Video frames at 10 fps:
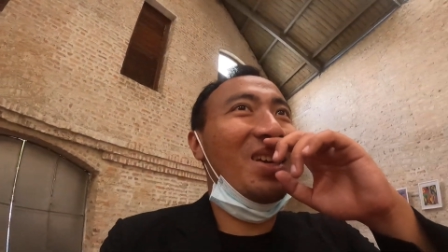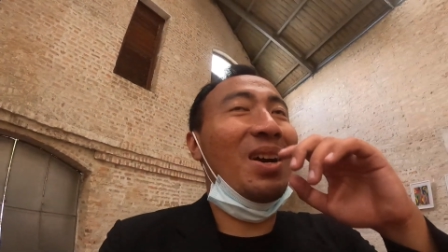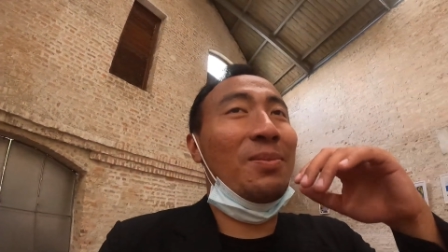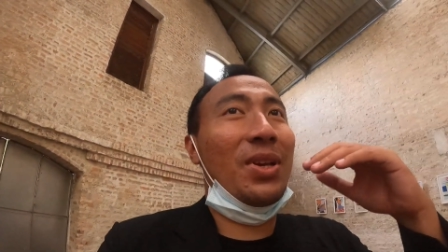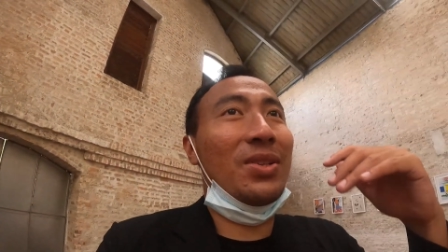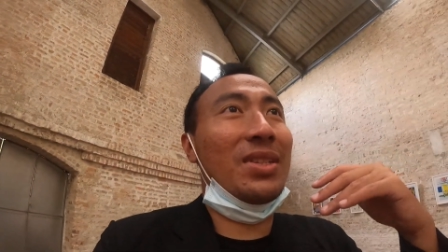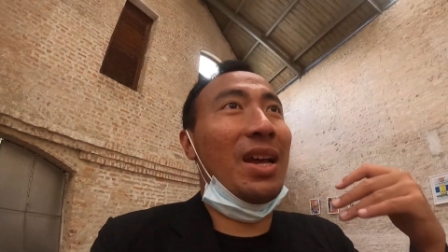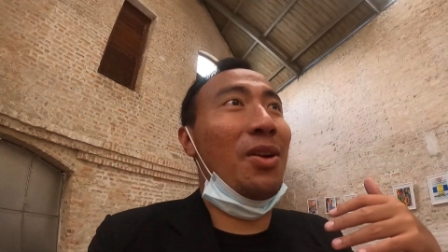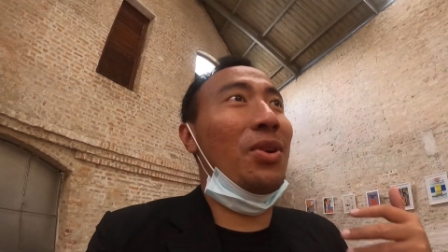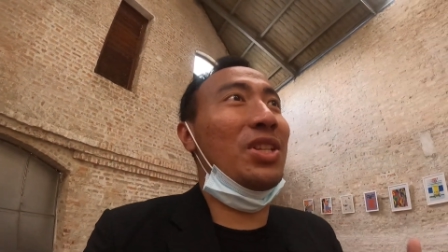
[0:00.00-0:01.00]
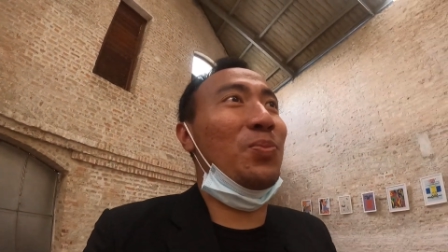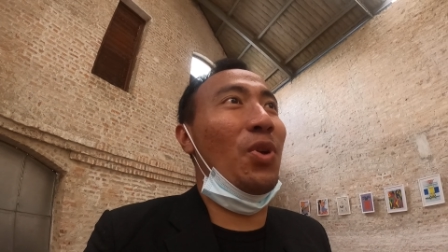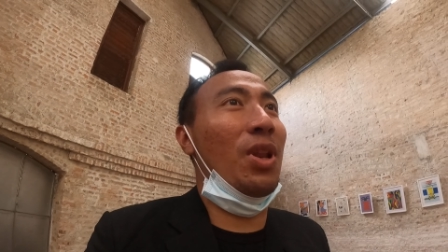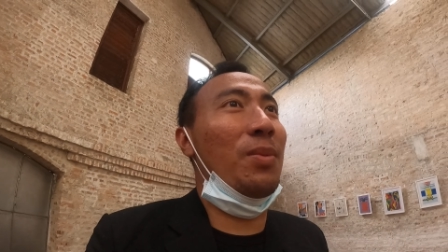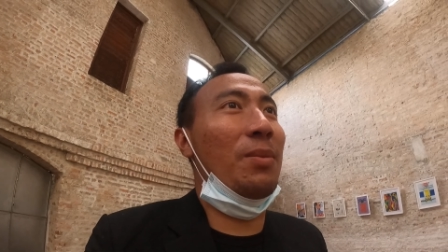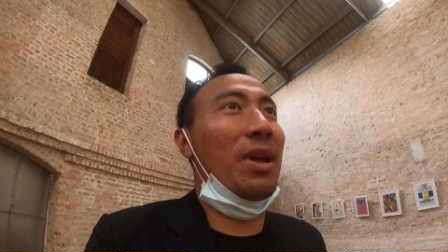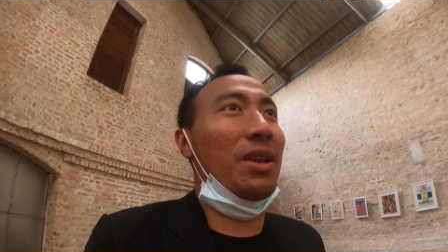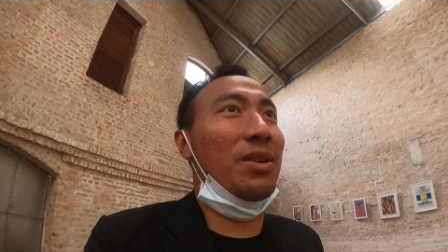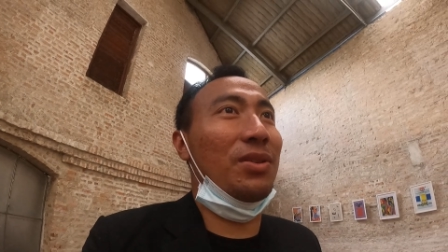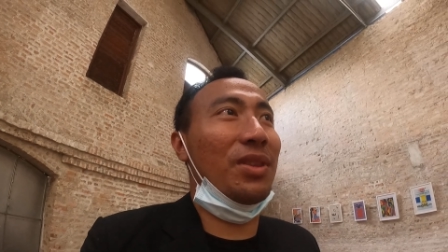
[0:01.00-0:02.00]
Yeah, because I already spoiled about
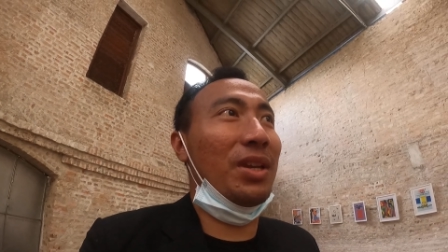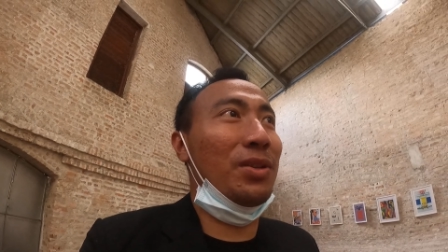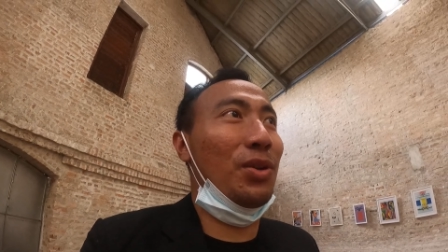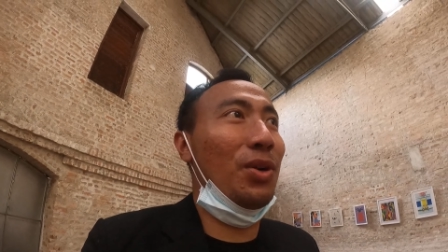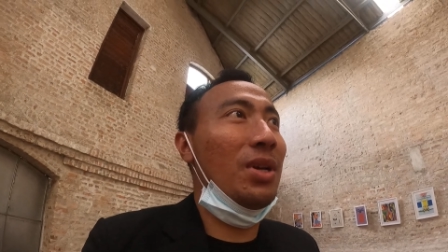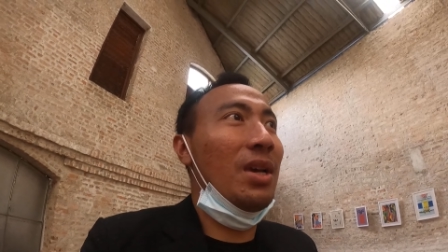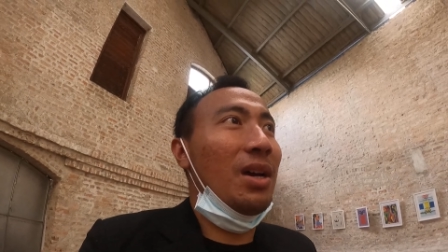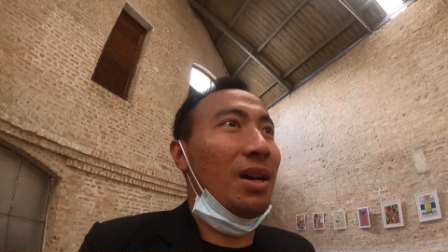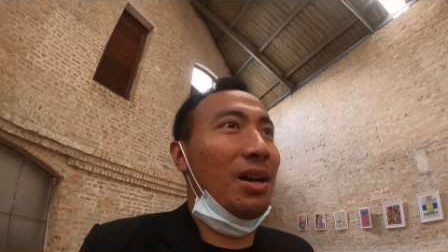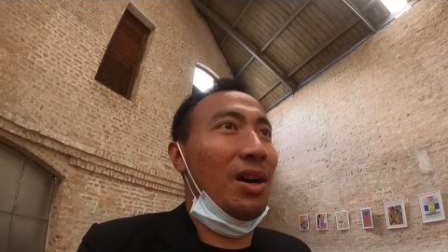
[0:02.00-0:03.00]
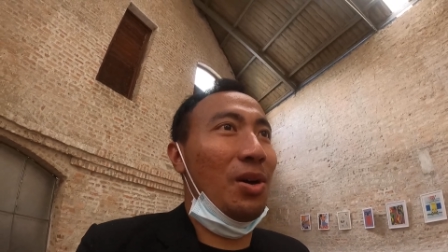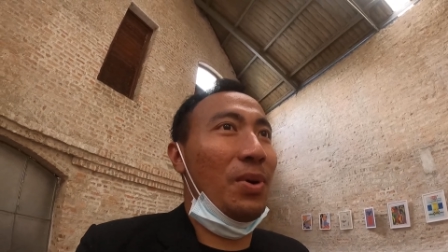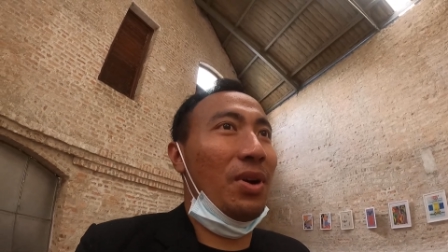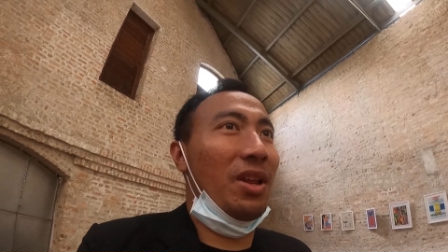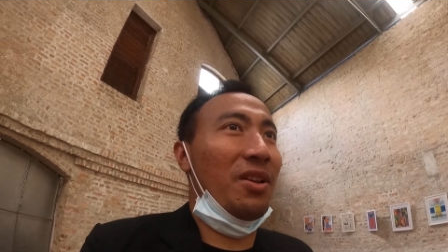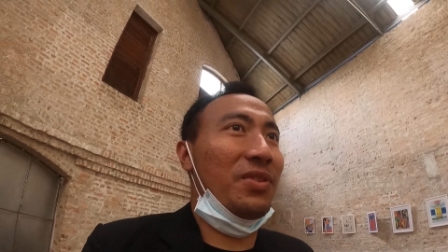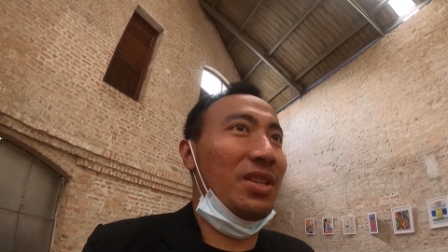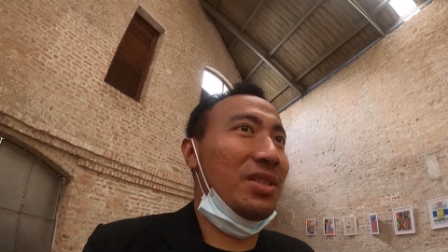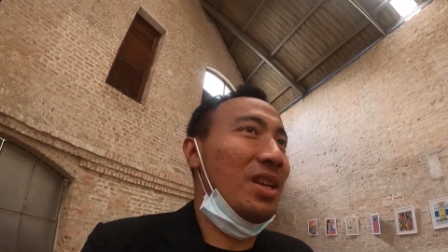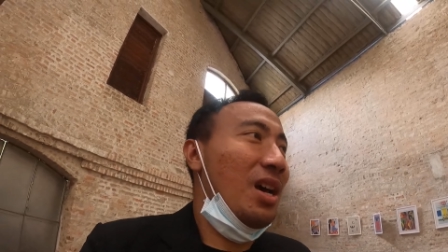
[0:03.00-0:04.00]
my content, you know, uh, about
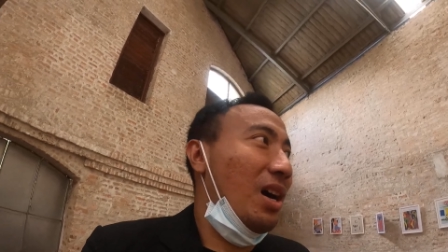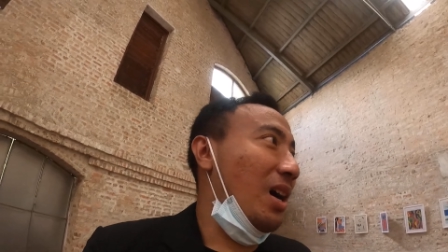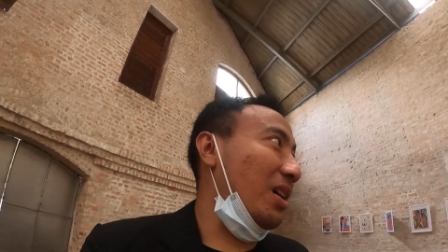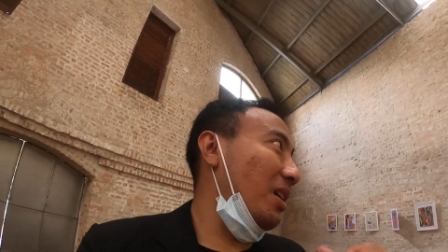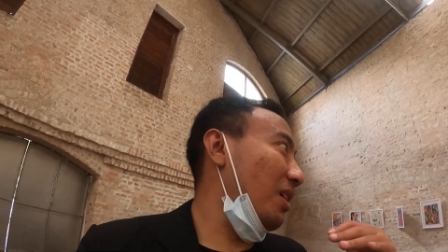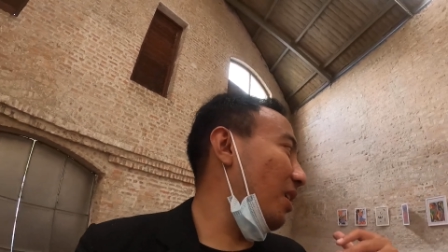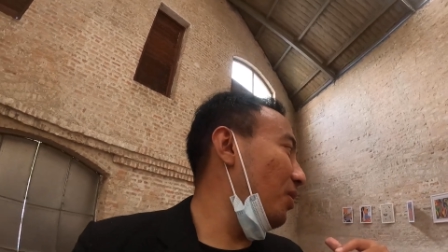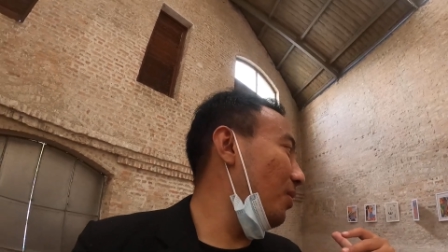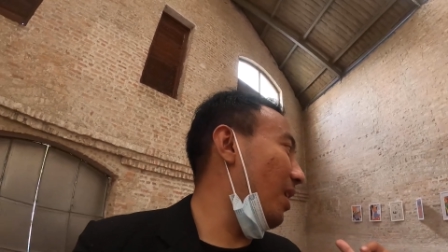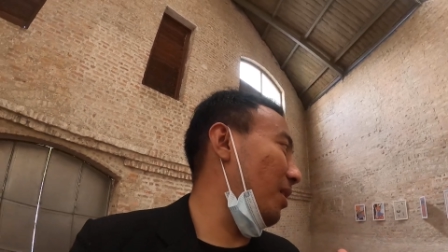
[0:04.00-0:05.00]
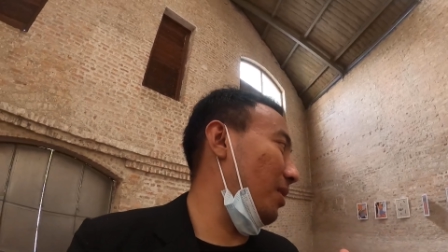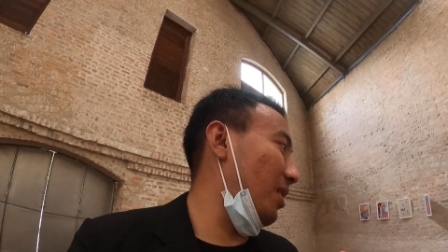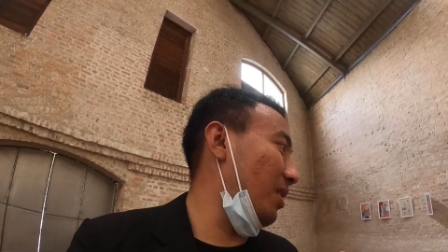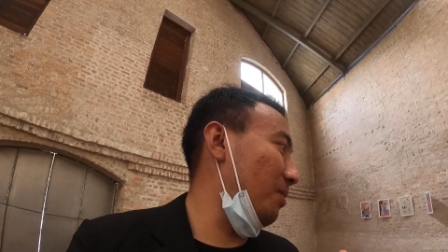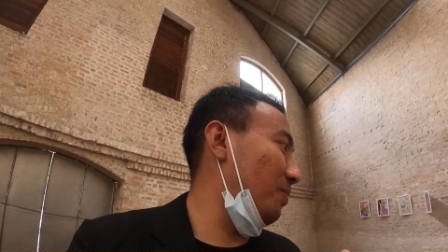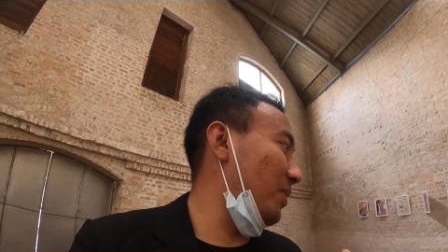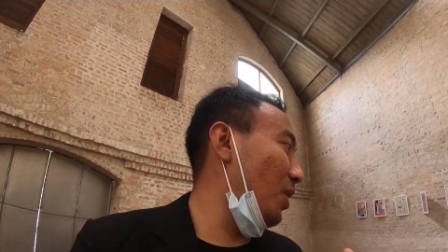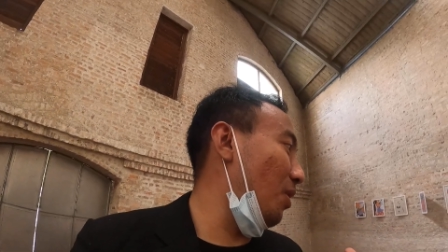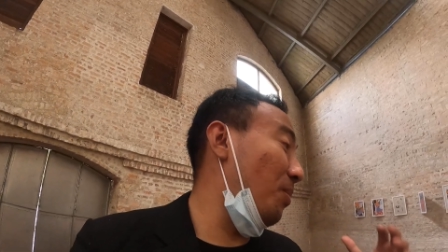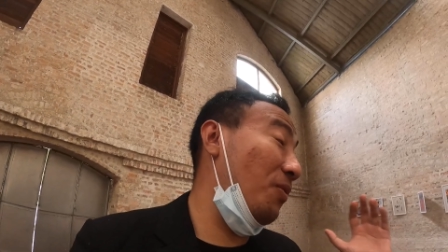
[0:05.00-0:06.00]
NFTs. Uh, can, can you like, uh, you know,